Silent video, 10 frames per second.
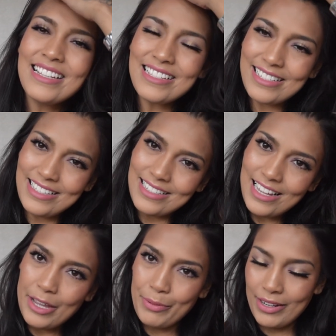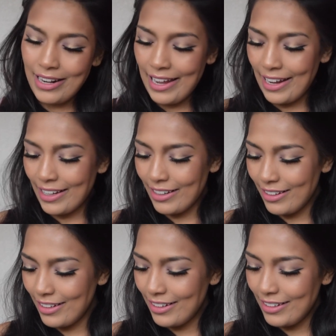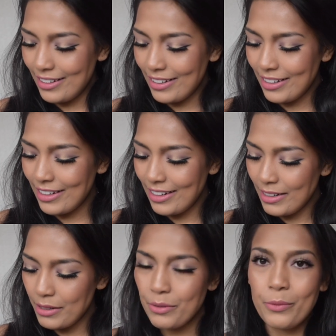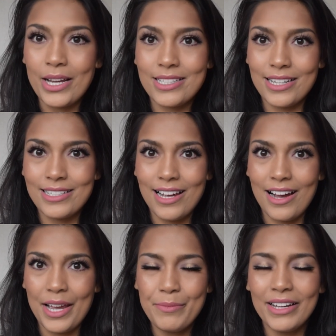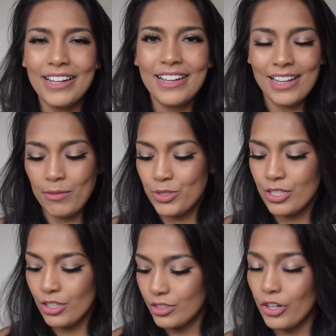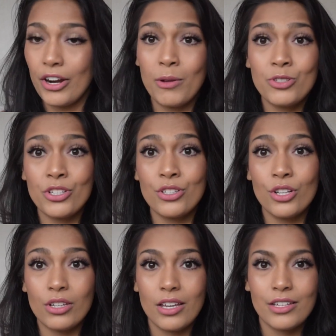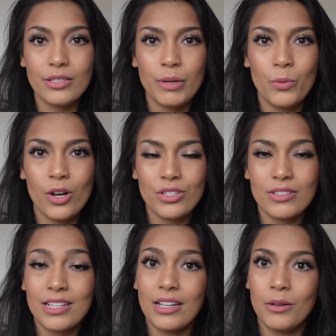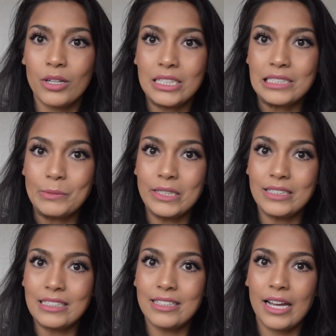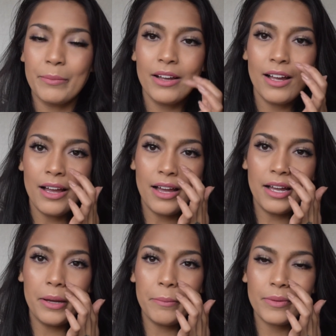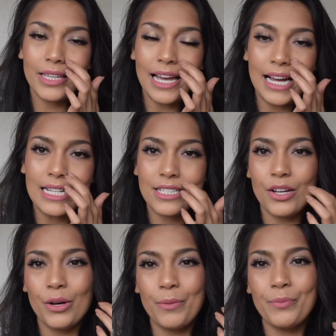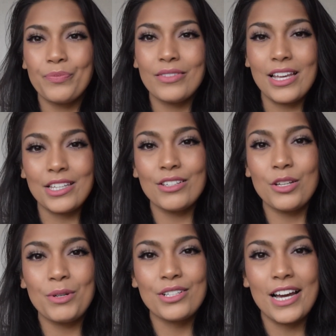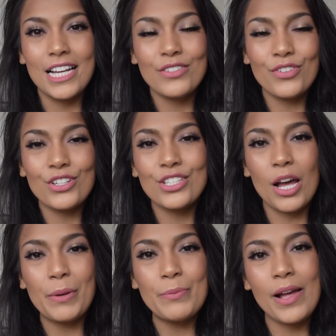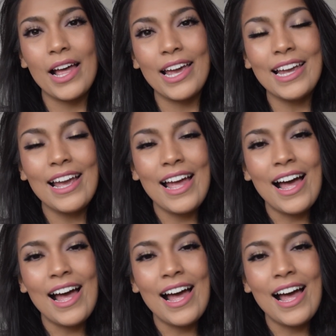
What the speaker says: since I've been like wasting time. I was just looking into my watch and I was like, oh god, I'm wasting time. Yeah, so thank you so much, guys, for stopping by,